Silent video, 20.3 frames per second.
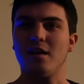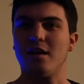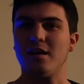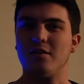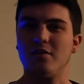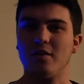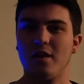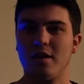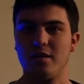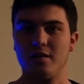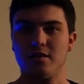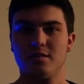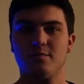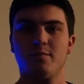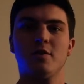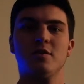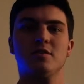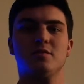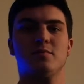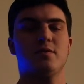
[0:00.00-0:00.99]
had a lot of
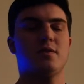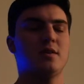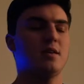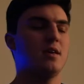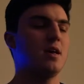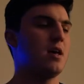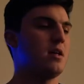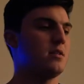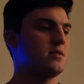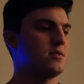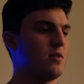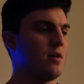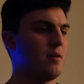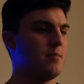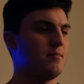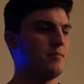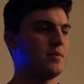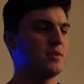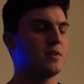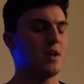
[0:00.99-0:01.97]
experience with it yet, so
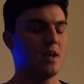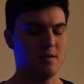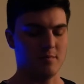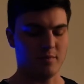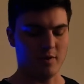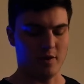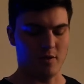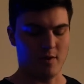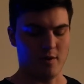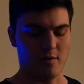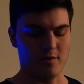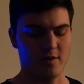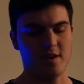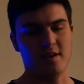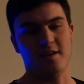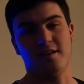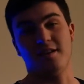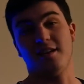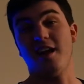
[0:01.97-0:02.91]
I'm kind of playing around with it.